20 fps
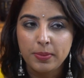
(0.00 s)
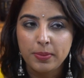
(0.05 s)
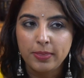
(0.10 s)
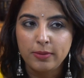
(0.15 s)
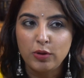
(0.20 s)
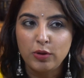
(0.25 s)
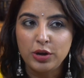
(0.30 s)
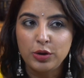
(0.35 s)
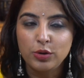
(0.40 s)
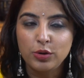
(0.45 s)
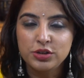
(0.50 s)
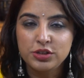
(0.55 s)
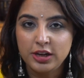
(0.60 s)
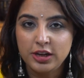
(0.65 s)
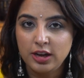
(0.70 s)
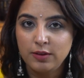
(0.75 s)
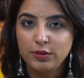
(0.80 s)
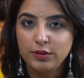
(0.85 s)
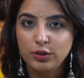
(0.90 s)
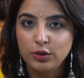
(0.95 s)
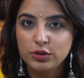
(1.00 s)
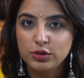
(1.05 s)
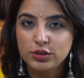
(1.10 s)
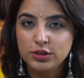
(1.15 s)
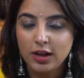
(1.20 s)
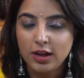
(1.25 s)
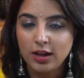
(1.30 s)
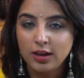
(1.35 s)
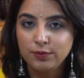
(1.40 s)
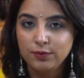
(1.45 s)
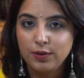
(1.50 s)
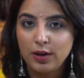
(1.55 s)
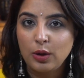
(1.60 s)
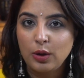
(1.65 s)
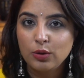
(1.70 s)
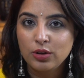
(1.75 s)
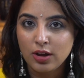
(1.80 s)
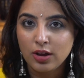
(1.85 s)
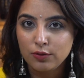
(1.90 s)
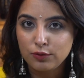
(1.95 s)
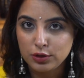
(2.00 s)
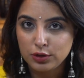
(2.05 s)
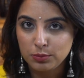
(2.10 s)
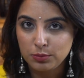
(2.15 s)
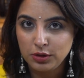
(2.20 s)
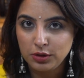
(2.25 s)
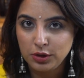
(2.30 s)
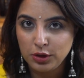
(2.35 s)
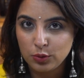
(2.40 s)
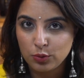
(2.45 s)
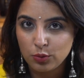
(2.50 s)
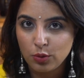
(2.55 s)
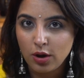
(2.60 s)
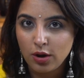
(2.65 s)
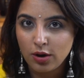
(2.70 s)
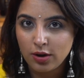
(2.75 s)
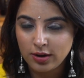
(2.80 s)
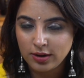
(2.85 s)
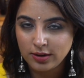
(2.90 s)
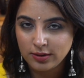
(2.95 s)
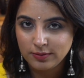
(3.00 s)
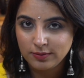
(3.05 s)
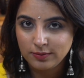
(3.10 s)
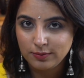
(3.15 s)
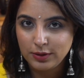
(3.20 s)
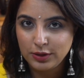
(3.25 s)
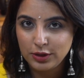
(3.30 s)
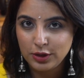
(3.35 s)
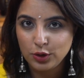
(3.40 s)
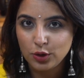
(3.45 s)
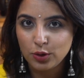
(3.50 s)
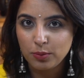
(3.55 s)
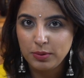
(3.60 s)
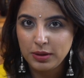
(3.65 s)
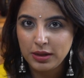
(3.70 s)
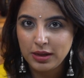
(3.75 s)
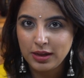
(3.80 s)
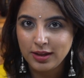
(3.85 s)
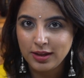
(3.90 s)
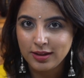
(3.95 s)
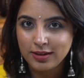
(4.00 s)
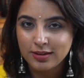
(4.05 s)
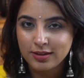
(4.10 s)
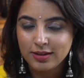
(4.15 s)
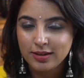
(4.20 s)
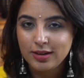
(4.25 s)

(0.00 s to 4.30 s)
When you're sitting with yourself, how comfortable you are within your being.